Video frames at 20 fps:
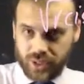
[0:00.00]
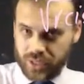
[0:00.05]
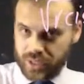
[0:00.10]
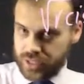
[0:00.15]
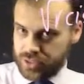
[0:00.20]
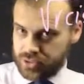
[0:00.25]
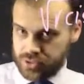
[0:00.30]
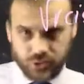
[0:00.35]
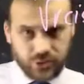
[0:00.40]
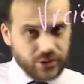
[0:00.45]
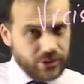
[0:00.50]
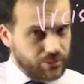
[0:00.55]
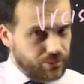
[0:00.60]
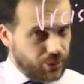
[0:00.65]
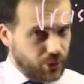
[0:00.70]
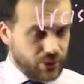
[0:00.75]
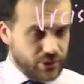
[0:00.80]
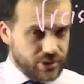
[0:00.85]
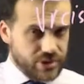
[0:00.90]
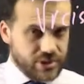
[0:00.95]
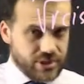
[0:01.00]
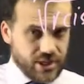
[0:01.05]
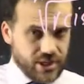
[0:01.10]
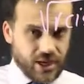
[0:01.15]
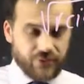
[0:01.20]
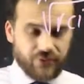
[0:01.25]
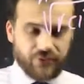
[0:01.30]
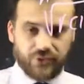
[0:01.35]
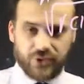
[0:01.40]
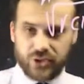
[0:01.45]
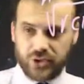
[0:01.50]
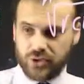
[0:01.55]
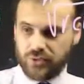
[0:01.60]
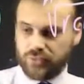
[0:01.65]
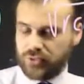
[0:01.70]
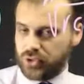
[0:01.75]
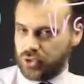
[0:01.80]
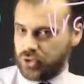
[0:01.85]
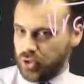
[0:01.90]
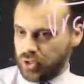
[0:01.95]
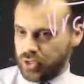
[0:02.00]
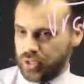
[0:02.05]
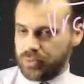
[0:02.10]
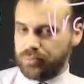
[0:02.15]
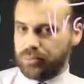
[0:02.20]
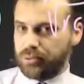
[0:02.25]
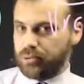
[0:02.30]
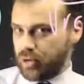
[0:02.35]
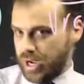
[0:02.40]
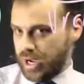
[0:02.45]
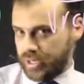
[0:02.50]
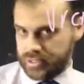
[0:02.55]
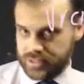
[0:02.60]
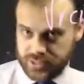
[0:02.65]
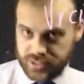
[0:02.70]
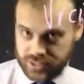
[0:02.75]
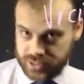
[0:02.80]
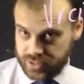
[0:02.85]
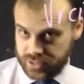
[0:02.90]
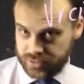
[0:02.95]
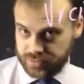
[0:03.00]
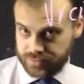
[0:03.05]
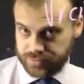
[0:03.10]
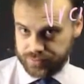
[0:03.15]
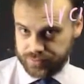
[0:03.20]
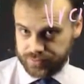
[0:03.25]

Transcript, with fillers: It's all important stuff. You've got to practice it.